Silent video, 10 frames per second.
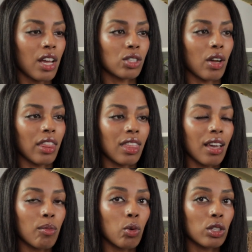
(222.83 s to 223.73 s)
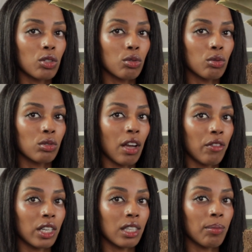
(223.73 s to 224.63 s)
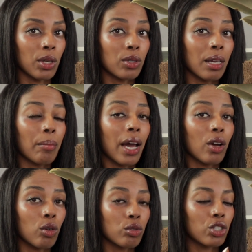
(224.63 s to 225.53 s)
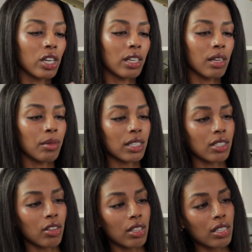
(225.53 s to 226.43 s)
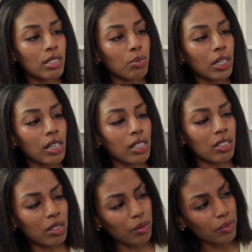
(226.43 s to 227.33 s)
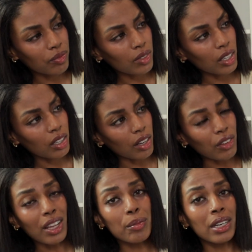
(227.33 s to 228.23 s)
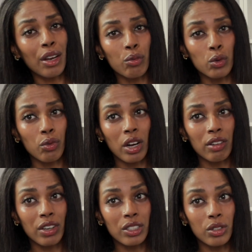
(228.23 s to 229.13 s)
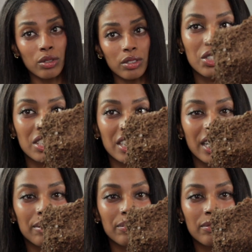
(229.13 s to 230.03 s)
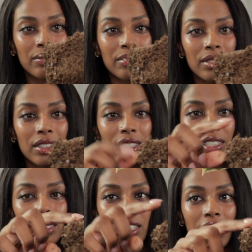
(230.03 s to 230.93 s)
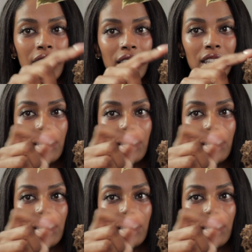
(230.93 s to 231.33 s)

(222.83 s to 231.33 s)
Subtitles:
So I think I'm going to definitely be using my own chunky mix on this because I feel like I'm gonna get root rot if I don't. You see that? This is like